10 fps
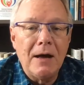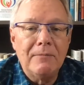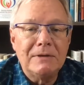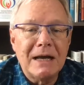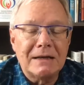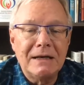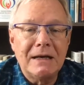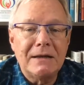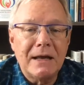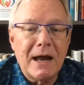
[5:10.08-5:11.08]

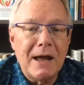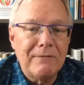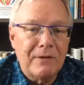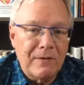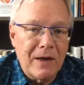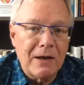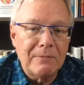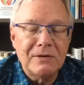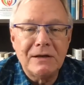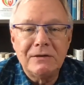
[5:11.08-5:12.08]
technique that I've
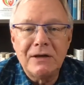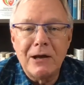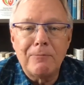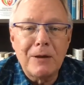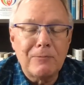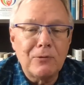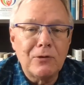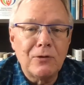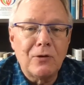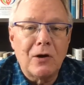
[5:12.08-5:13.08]
developed to help people
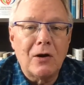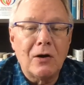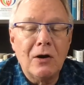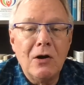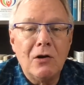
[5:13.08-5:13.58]
who are